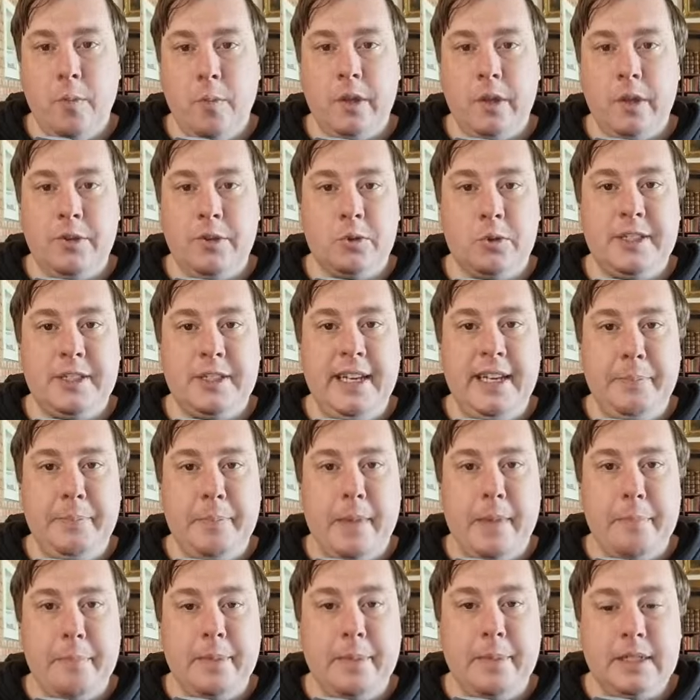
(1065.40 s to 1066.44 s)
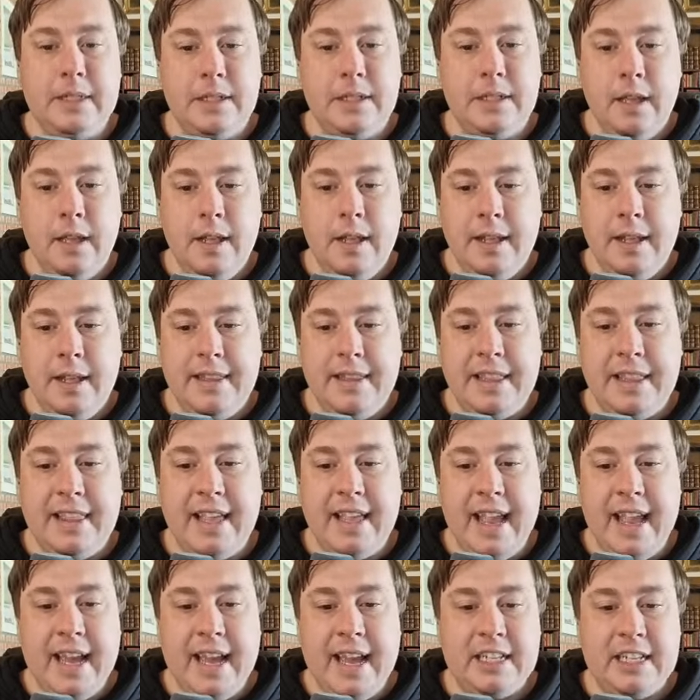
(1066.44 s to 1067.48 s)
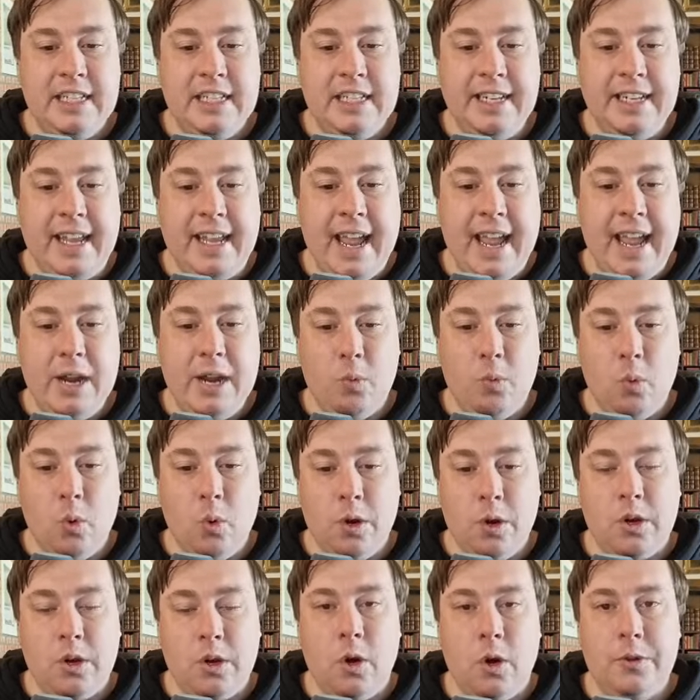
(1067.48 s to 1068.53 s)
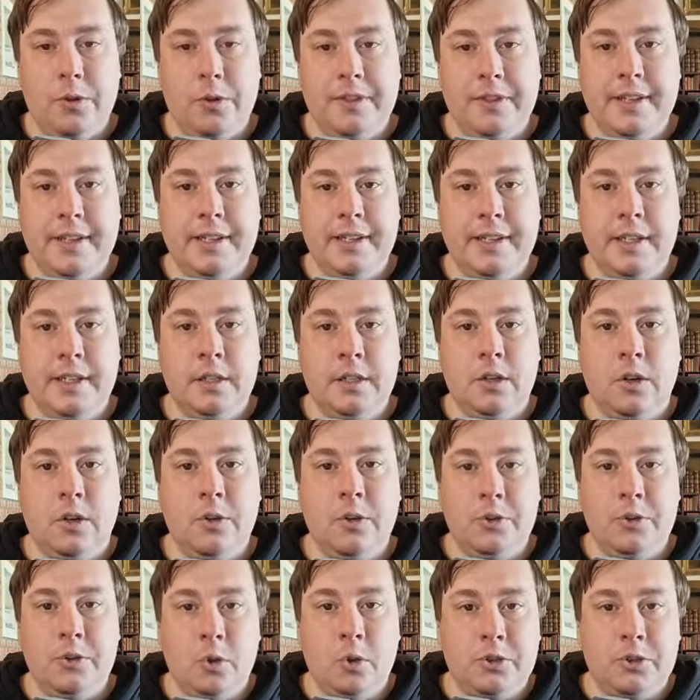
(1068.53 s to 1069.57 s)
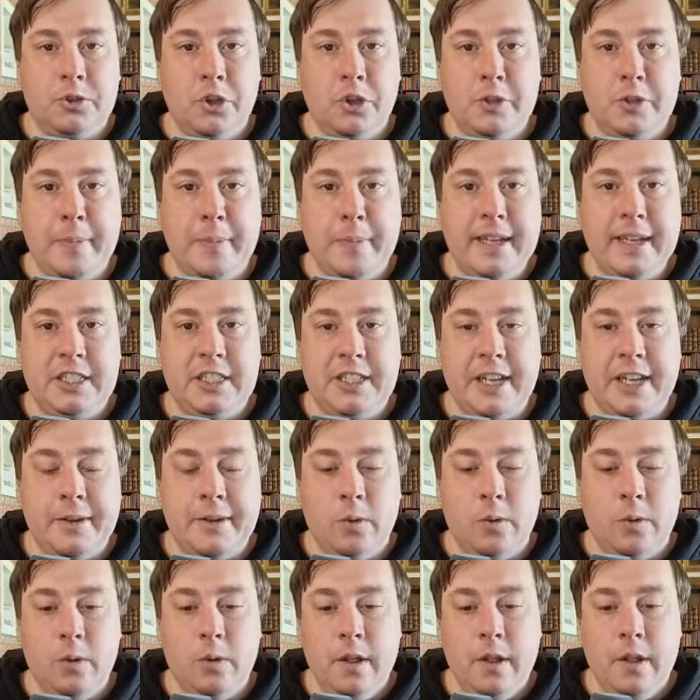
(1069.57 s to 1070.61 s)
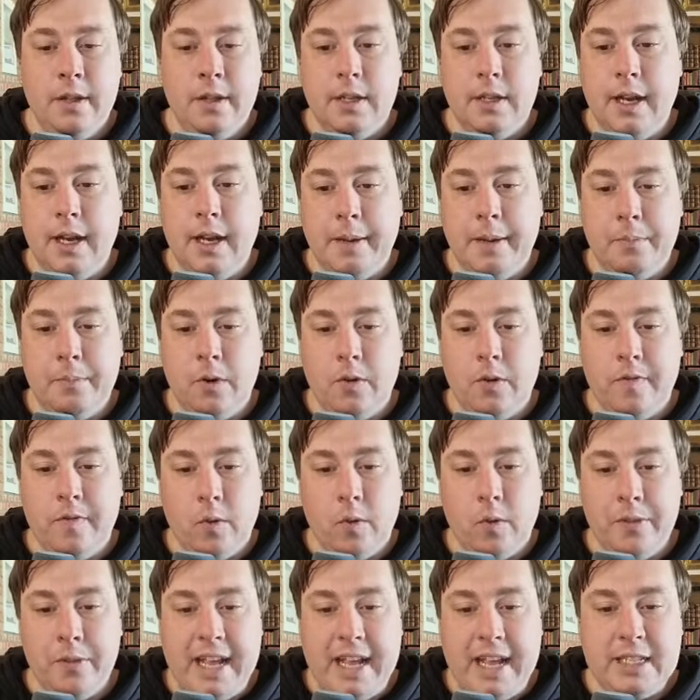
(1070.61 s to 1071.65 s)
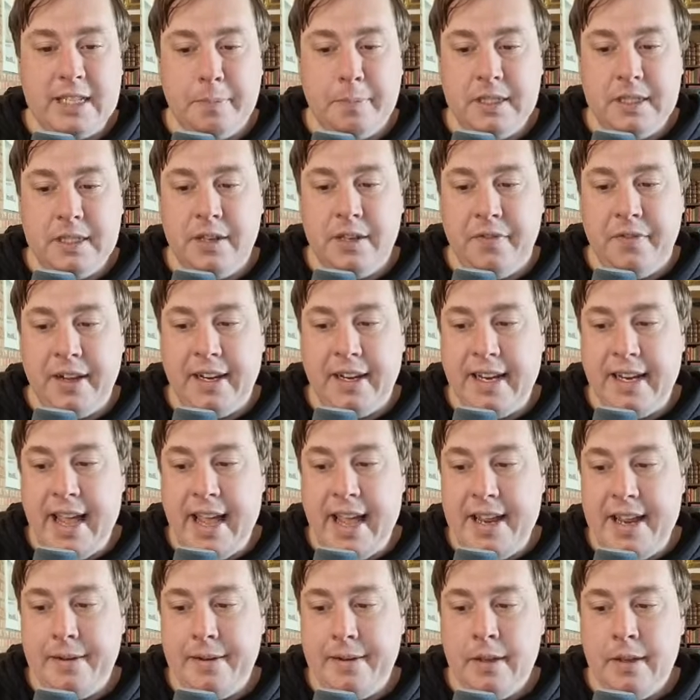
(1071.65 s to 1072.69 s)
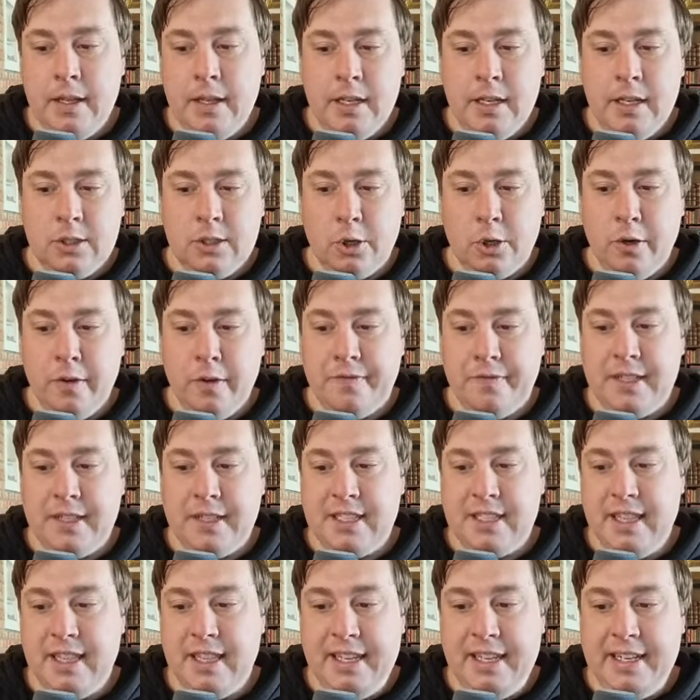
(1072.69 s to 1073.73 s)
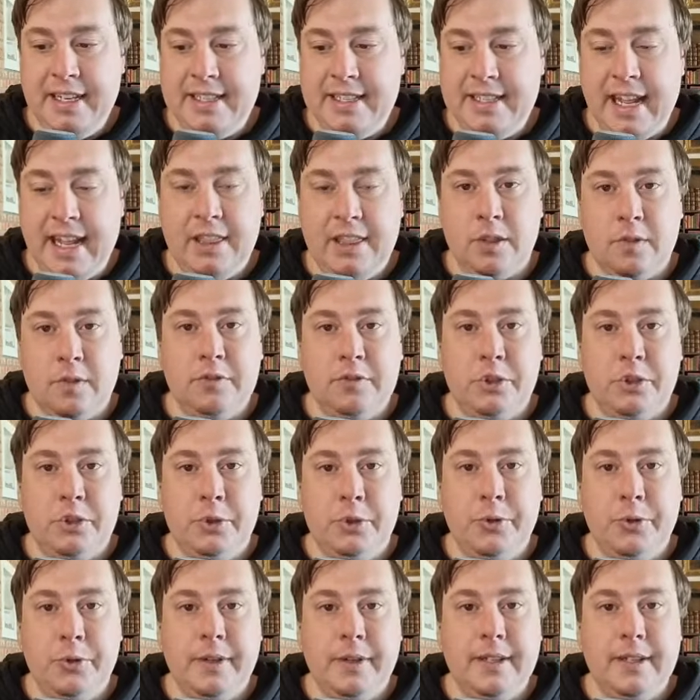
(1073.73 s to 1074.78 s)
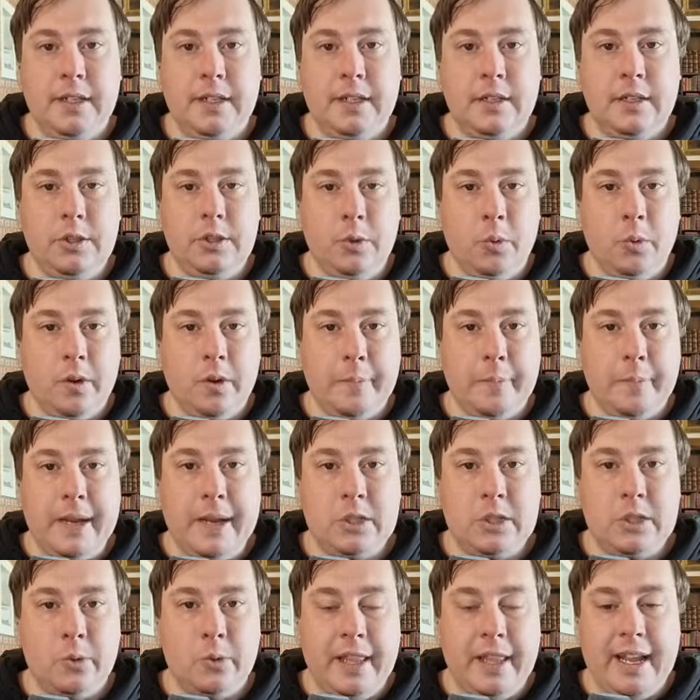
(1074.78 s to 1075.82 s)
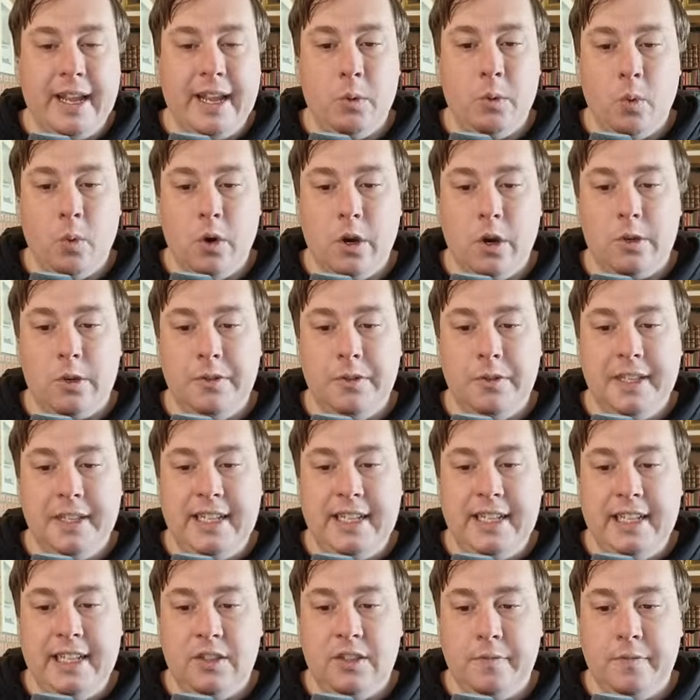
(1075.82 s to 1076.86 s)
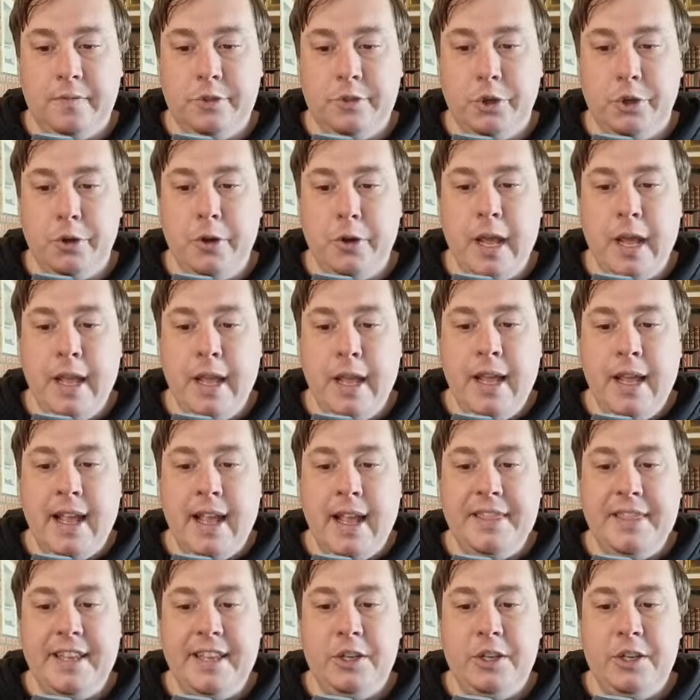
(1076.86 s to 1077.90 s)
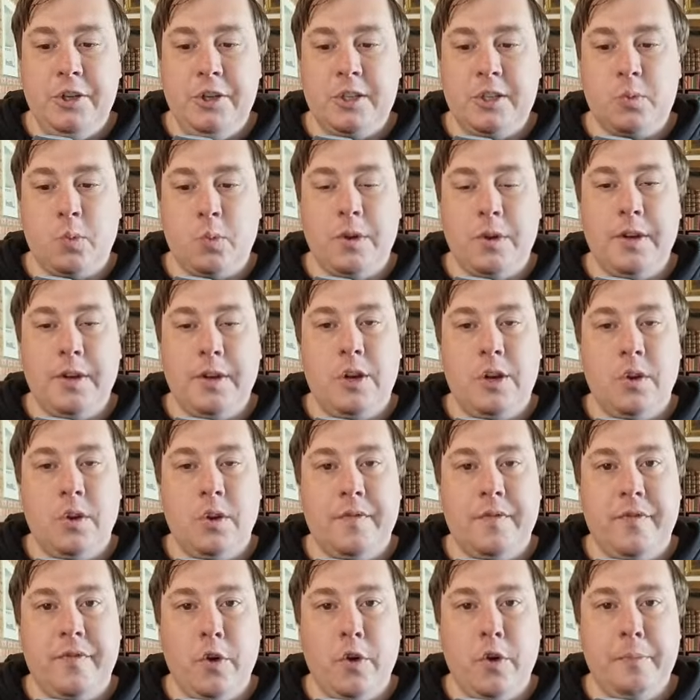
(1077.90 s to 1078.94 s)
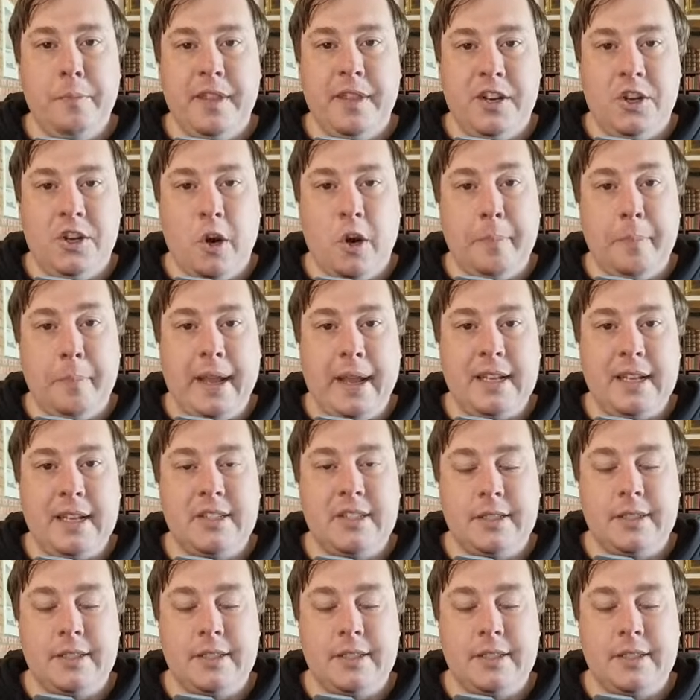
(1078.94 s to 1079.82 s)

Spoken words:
with your team members that they actually can work on your search-based channel for that specific day. So if it's the 10th of June, you want to make sure they can work on the 10th of June. And then you just want to confirm the topics,